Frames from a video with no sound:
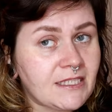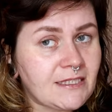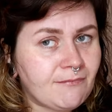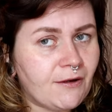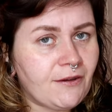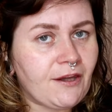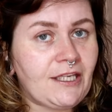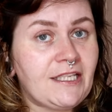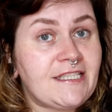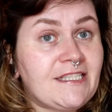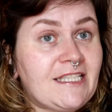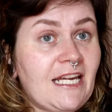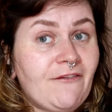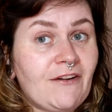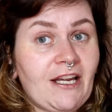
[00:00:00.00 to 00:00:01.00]
this month? Are you
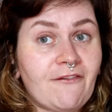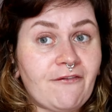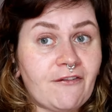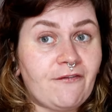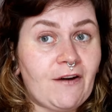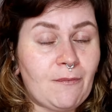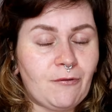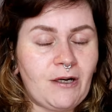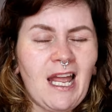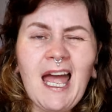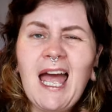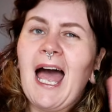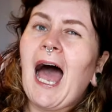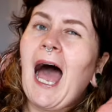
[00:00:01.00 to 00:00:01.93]
saving it for February?